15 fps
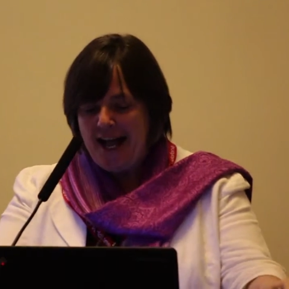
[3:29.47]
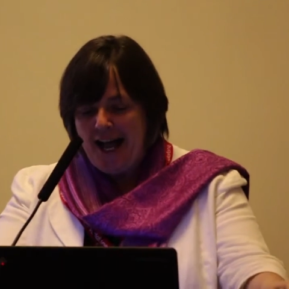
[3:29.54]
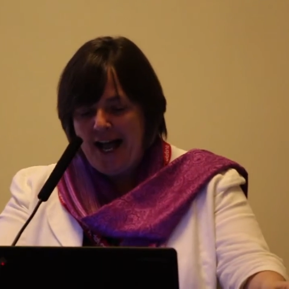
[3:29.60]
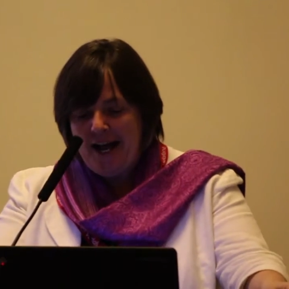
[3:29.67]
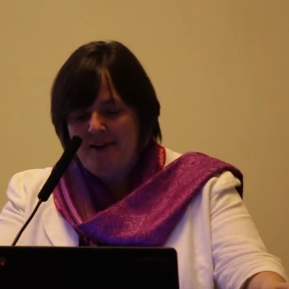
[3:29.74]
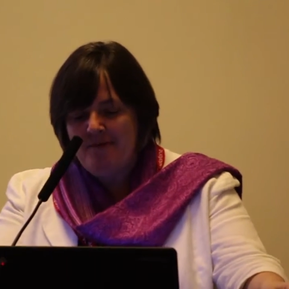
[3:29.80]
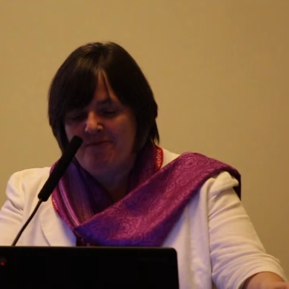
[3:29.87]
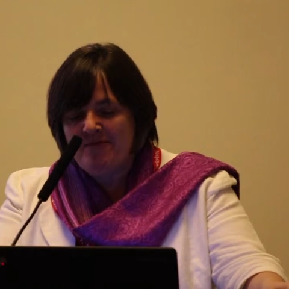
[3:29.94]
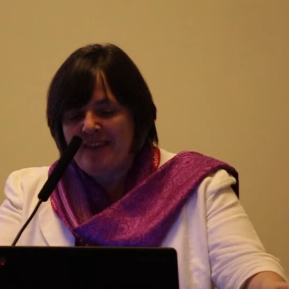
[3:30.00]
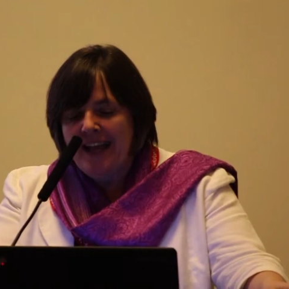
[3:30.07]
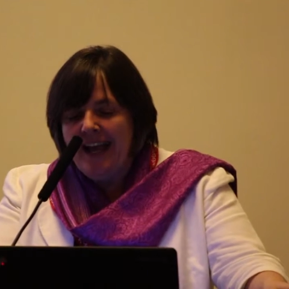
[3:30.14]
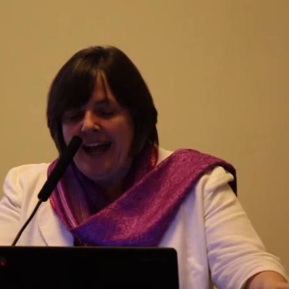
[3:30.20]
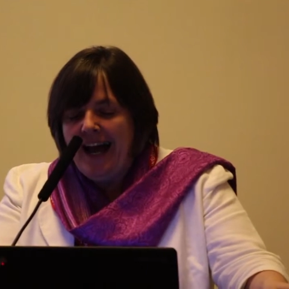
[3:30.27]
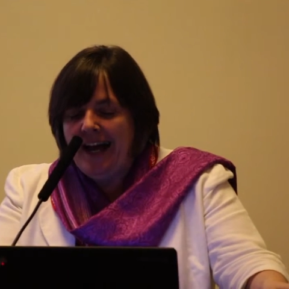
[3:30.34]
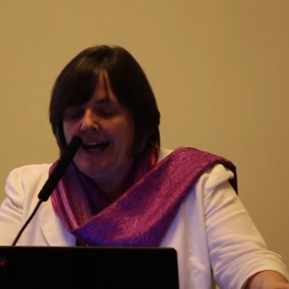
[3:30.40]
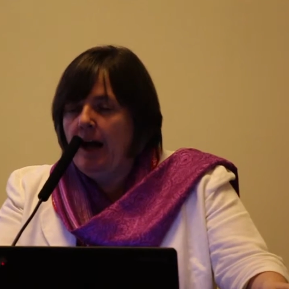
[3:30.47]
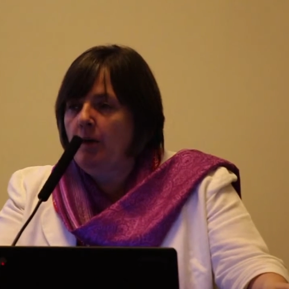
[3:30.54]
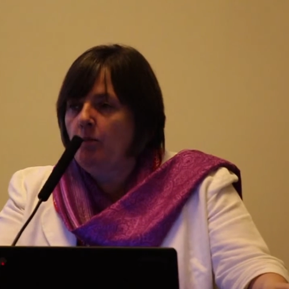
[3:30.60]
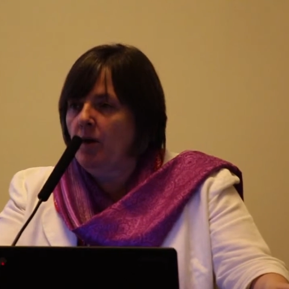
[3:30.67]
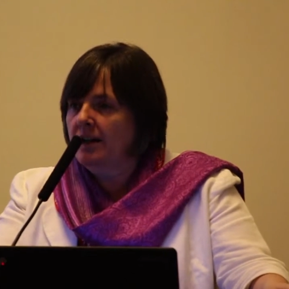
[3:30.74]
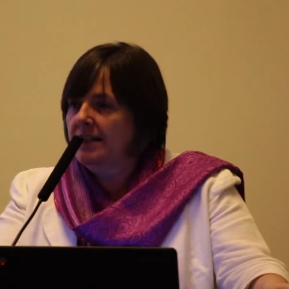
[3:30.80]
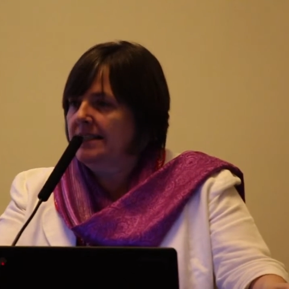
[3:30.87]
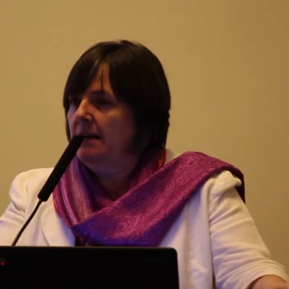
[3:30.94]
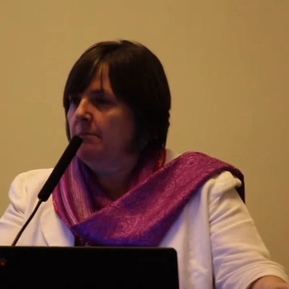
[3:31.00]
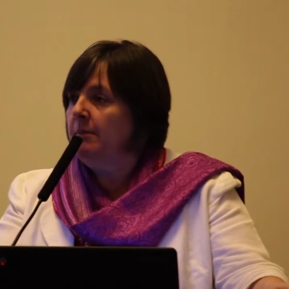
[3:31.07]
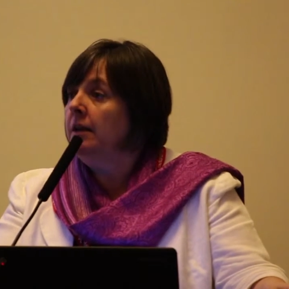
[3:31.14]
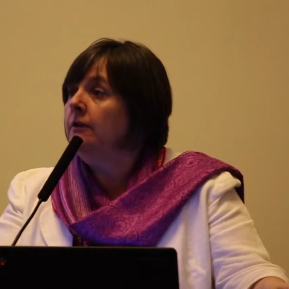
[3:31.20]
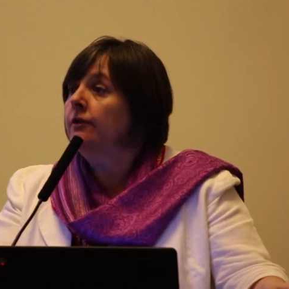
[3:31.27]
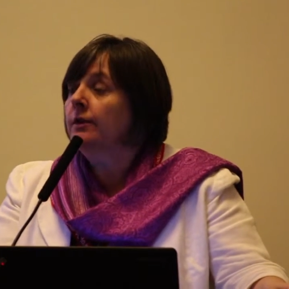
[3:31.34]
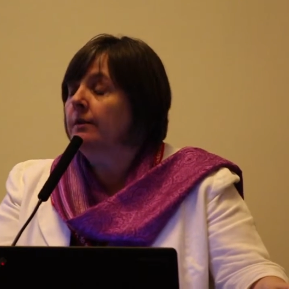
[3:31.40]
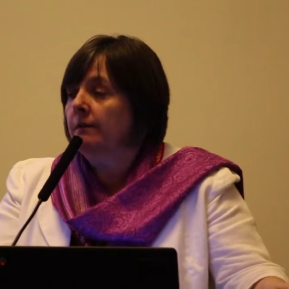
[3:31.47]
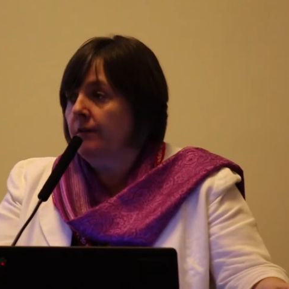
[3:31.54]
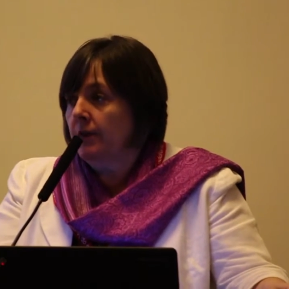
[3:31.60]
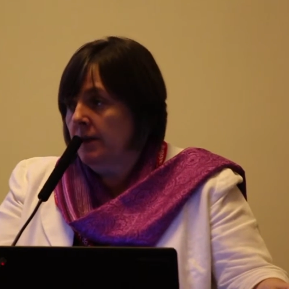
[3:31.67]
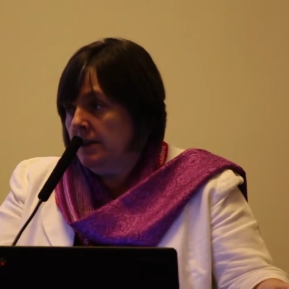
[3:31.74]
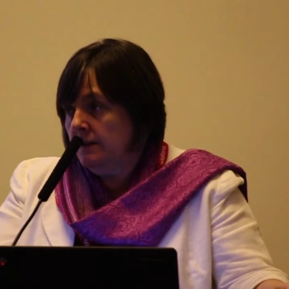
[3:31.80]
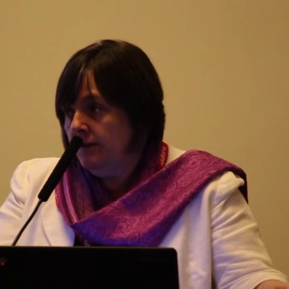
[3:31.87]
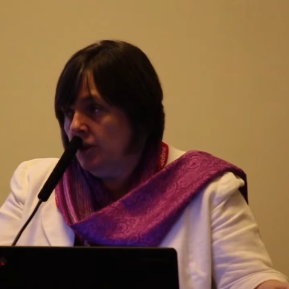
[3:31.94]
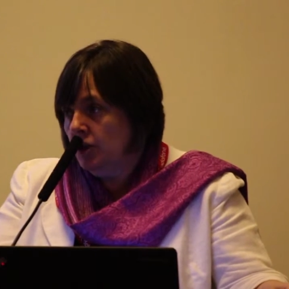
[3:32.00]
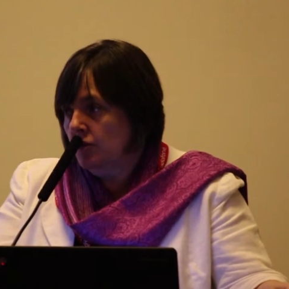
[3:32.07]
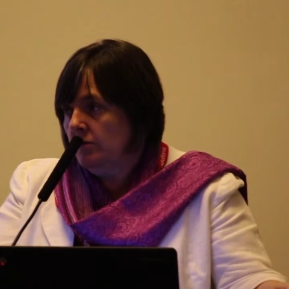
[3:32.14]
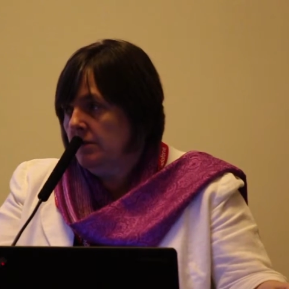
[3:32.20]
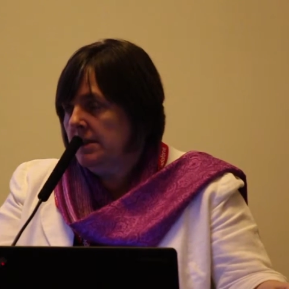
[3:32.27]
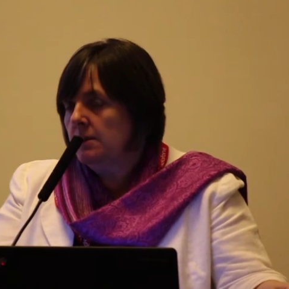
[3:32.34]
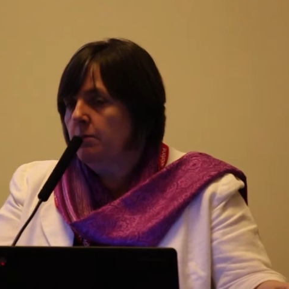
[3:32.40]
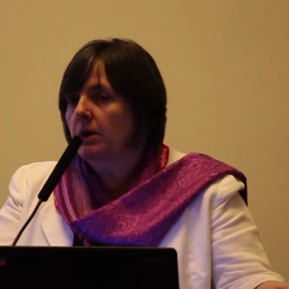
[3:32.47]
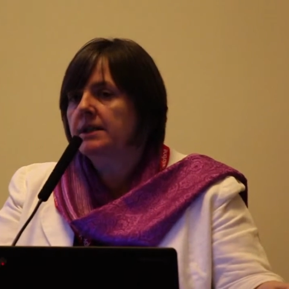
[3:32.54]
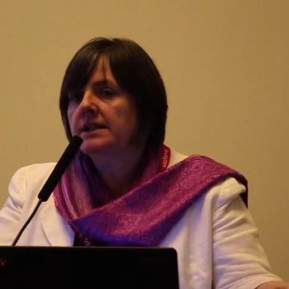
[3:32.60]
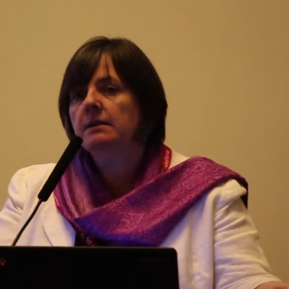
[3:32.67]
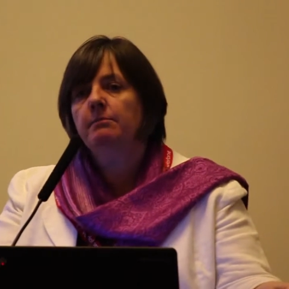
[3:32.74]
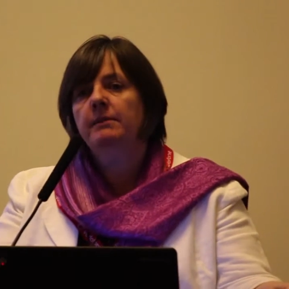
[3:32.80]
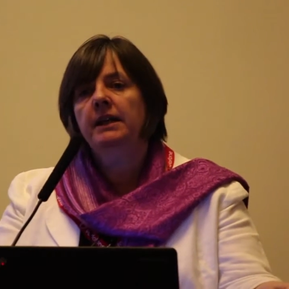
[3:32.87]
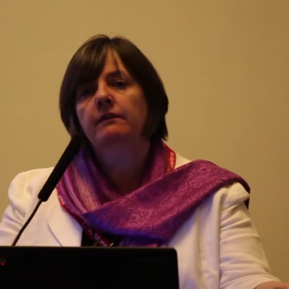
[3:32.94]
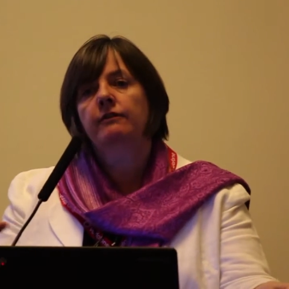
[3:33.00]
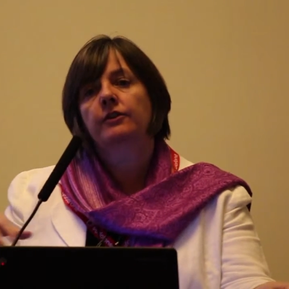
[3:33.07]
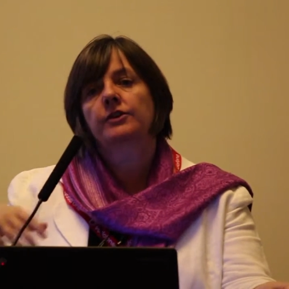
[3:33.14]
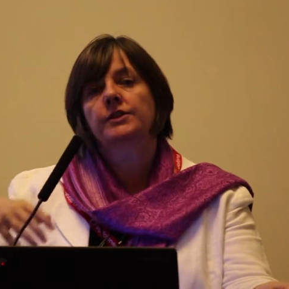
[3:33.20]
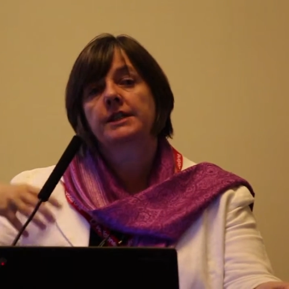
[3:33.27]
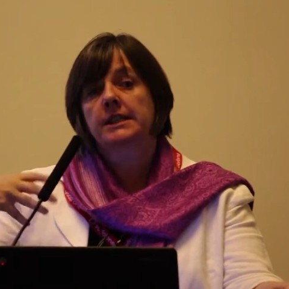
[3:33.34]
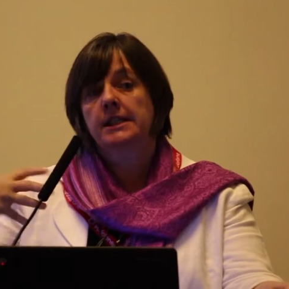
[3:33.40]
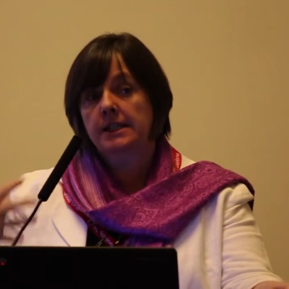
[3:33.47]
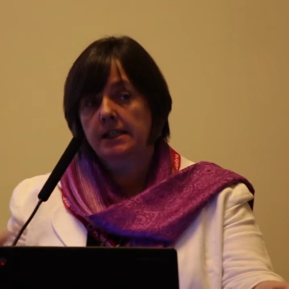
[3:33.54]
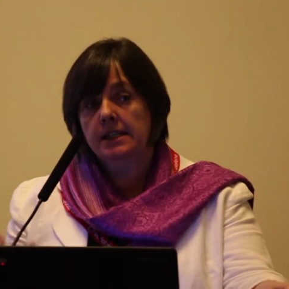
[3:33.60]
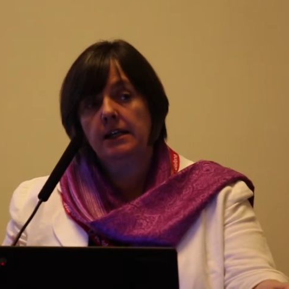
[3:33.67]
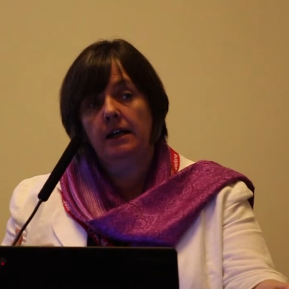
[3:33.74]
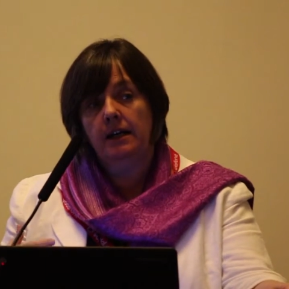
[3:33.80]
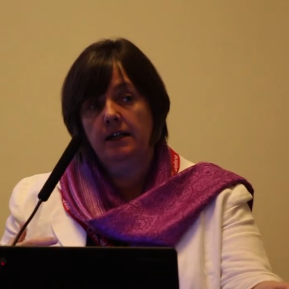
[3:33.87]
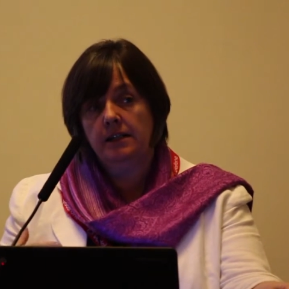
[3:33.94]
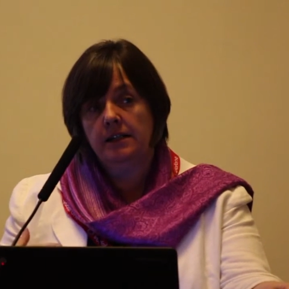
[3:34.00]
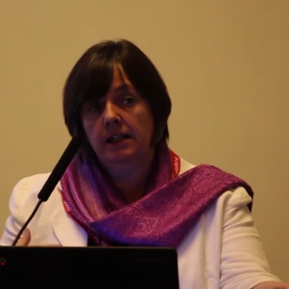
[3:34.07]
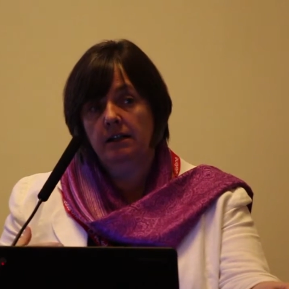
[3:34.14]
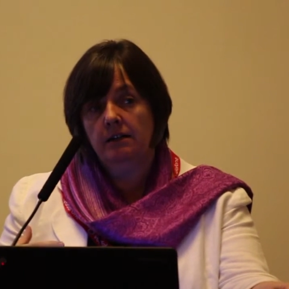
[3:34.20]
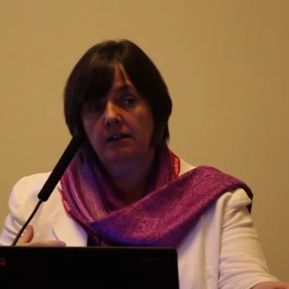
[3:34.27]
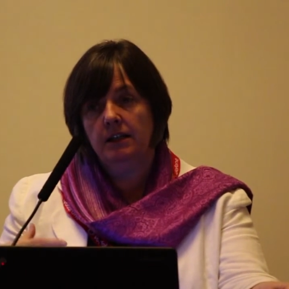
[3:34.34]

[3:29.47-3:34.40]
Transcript: And what does that mean for individuals? What does it mean for us as a society?